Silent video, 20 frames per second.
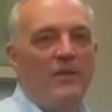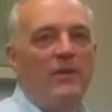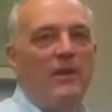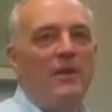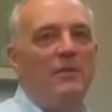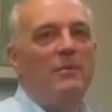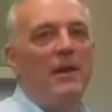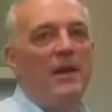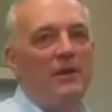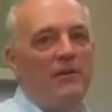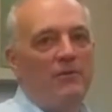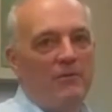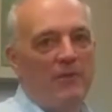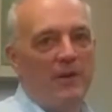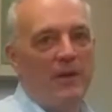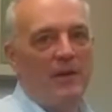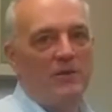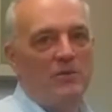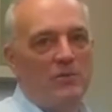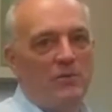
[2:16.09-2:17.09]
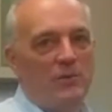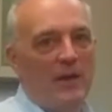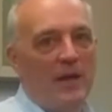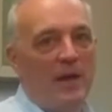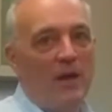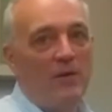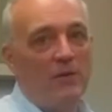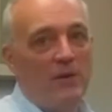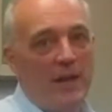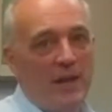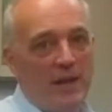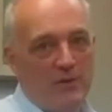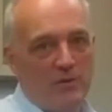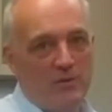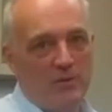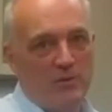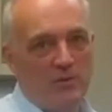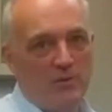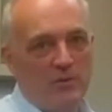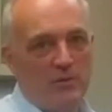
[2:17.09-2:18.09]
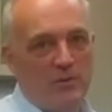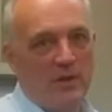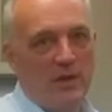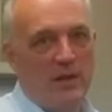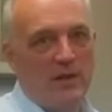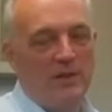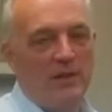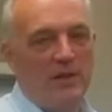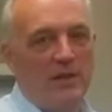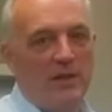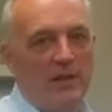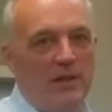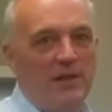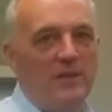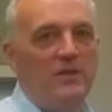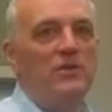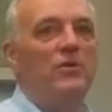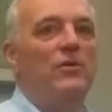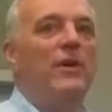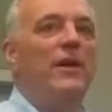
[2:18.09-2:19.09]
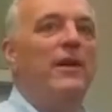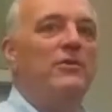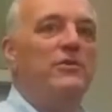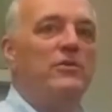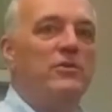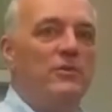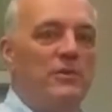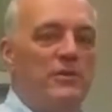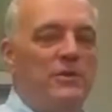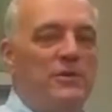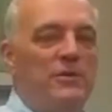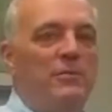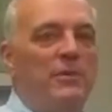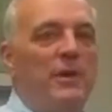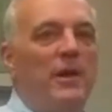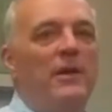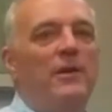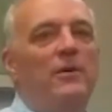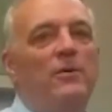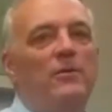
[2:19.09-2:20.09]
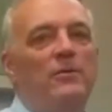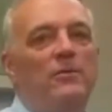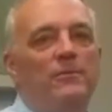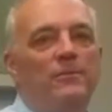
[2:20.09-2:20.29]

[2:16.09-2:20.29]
And they manifest without answers. And then the easier answer is to bail.